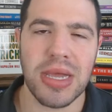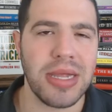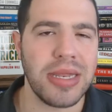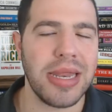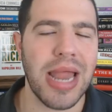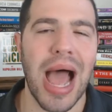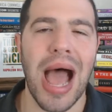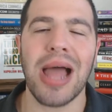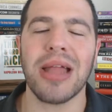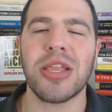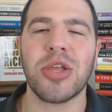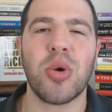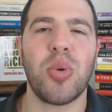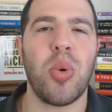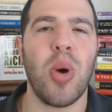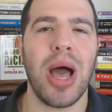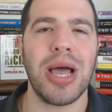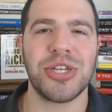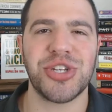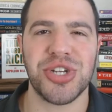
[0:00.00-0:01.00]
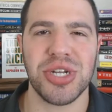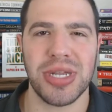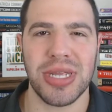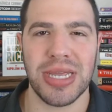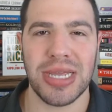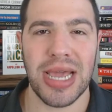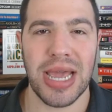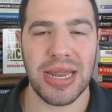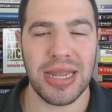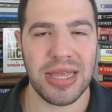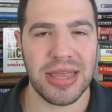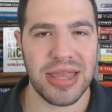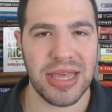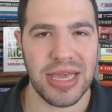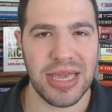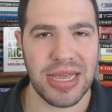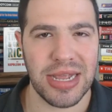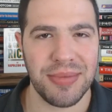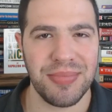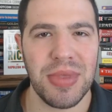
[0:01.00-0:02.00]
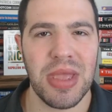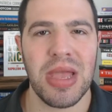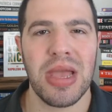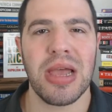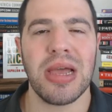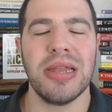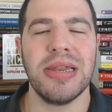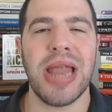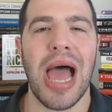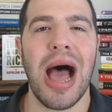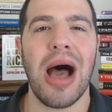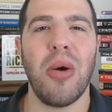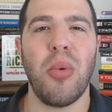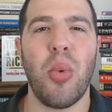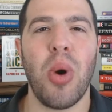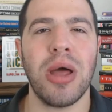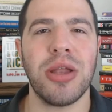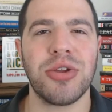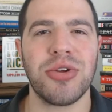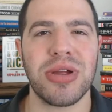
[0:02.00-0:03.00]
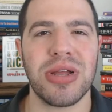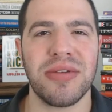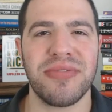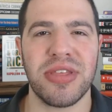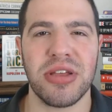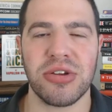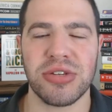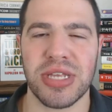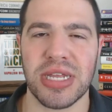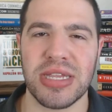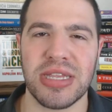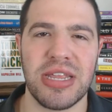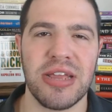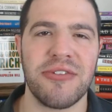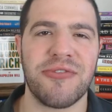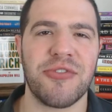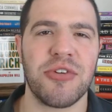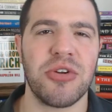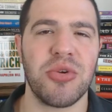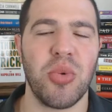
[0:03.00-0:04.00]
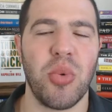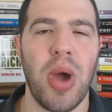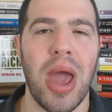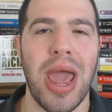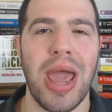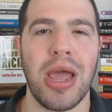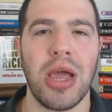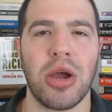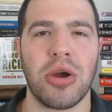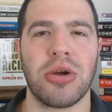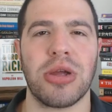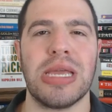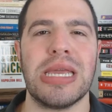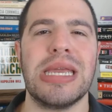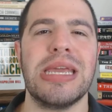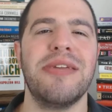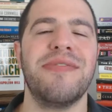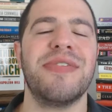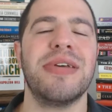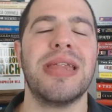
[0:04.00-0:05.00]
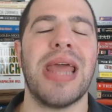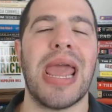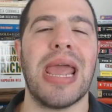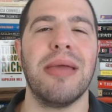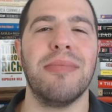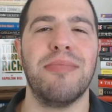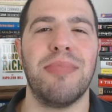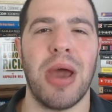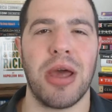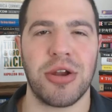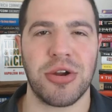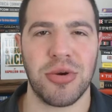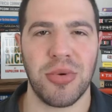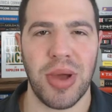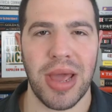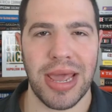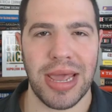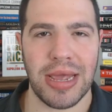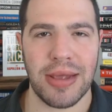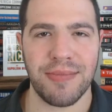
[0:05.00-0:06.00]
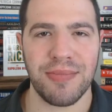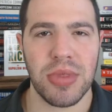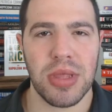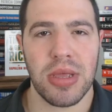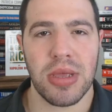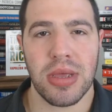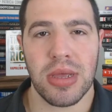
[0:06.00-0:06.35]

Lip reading: not questioning anything, not wondering if there's a different way or even a better way.